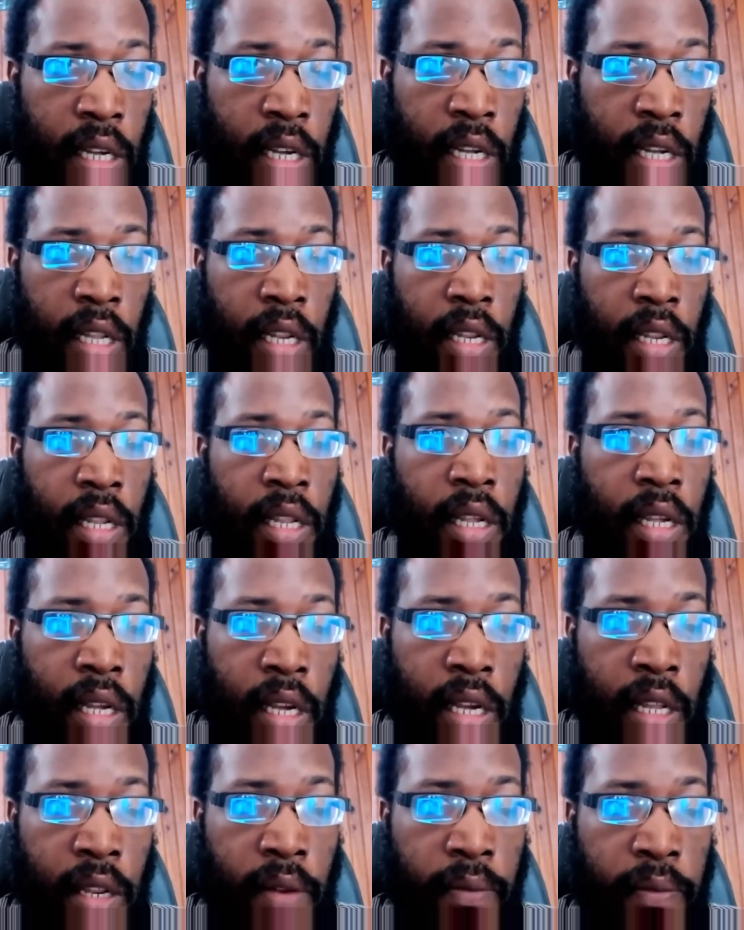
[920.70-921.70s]

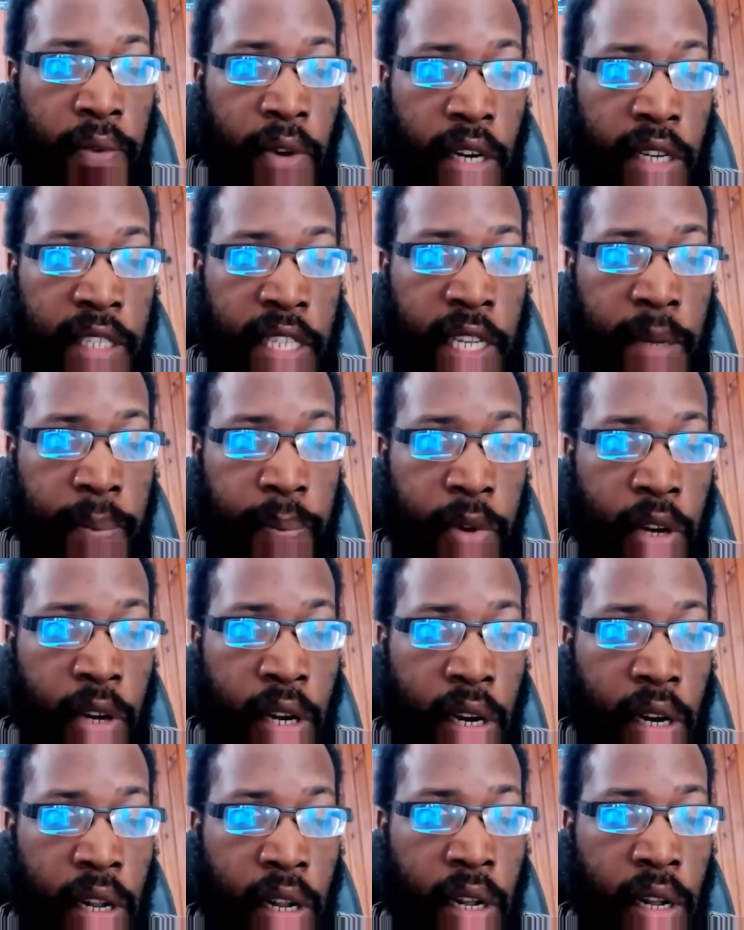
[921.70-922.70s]
And for
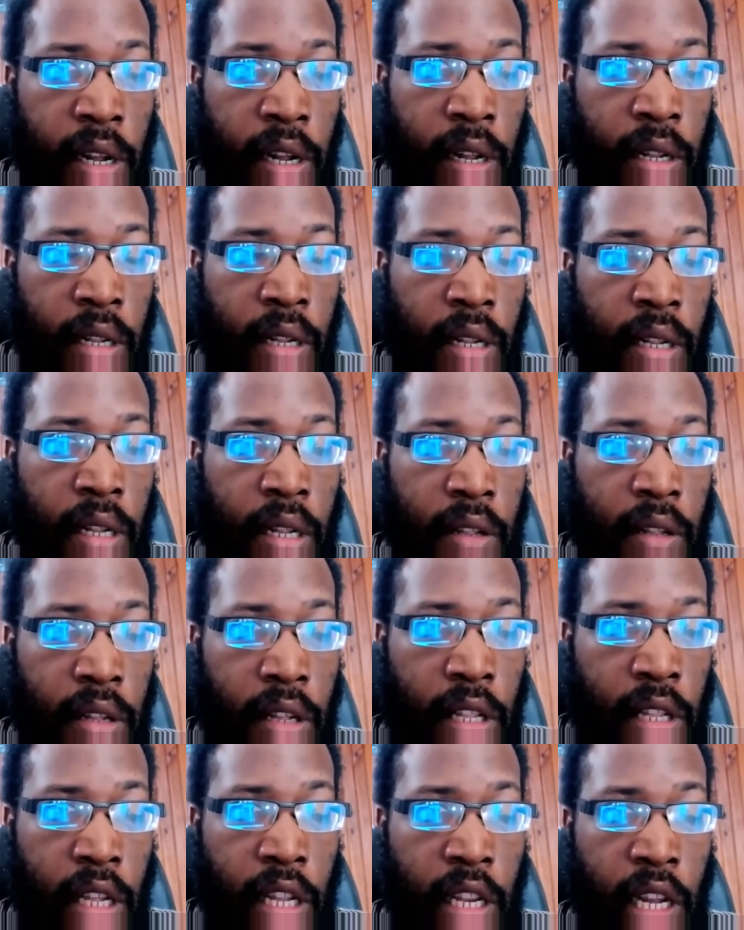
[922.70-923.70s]
example,
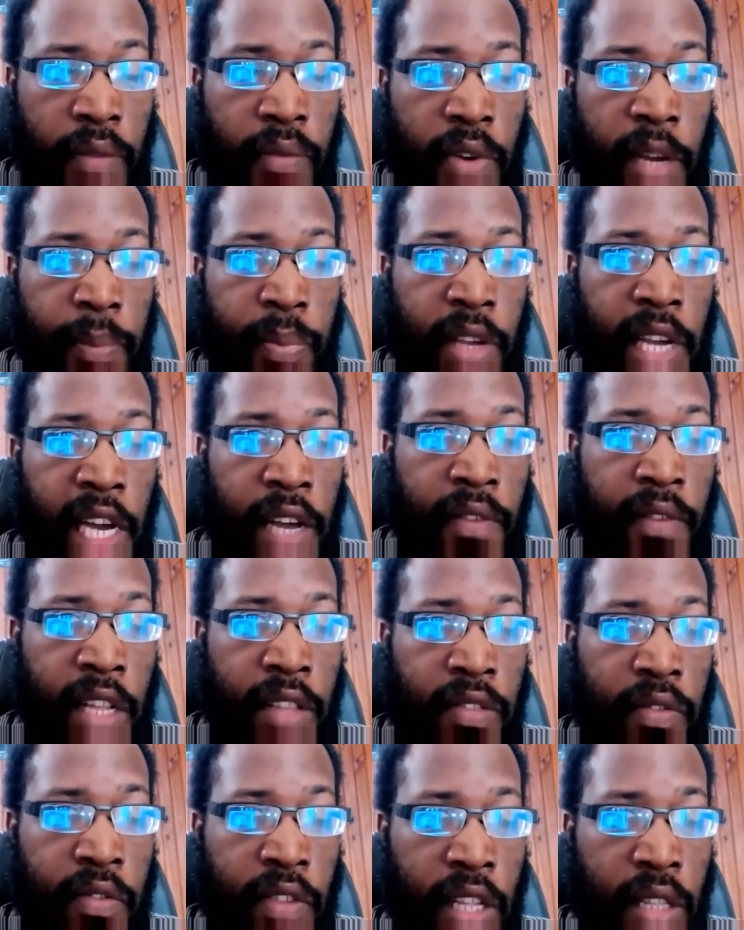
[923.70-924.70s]
another API
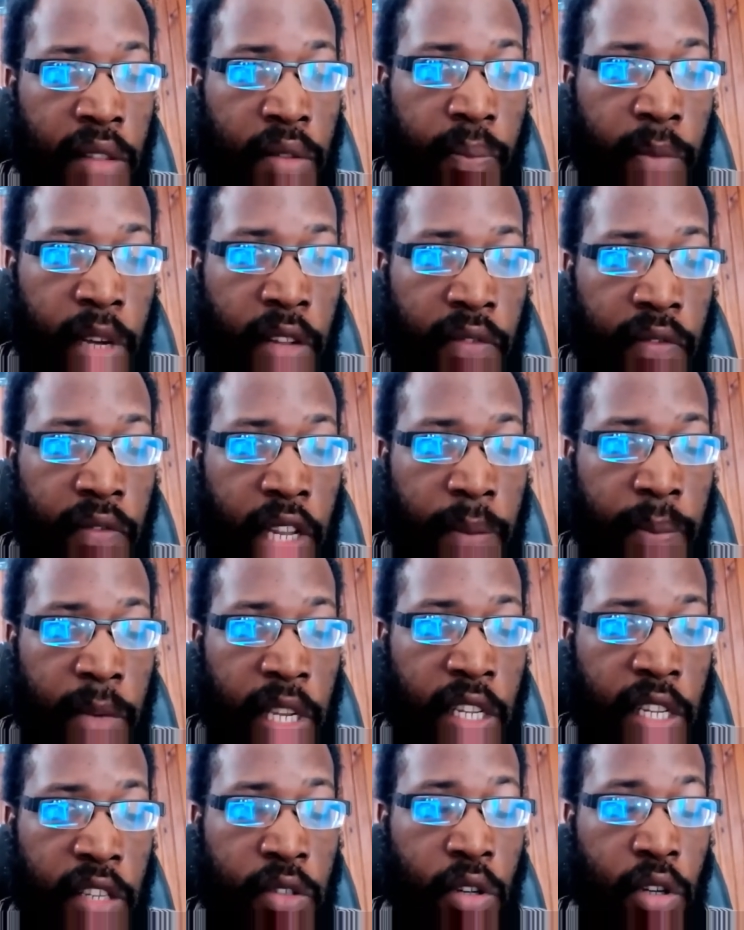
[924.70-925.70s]
that
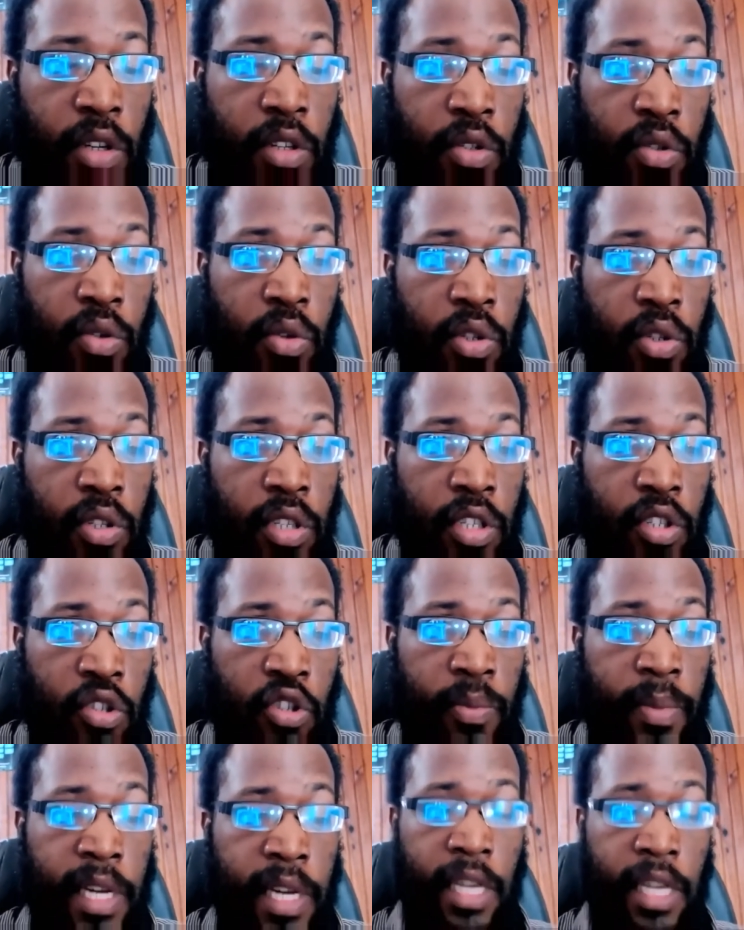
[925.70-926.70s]
many stores use in
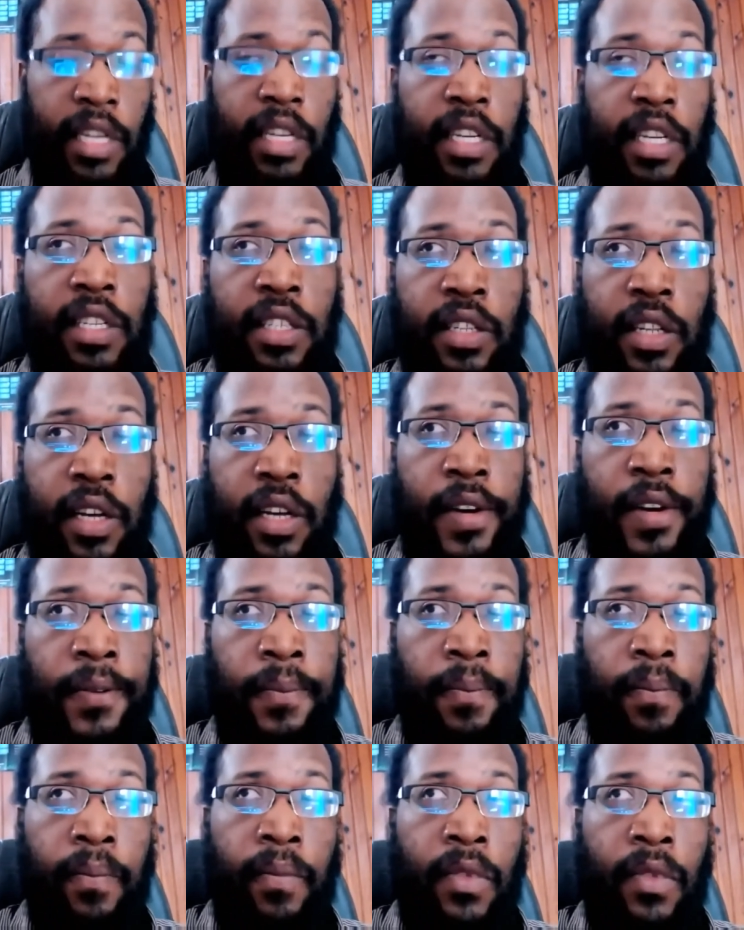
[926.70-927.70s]
Joomla is the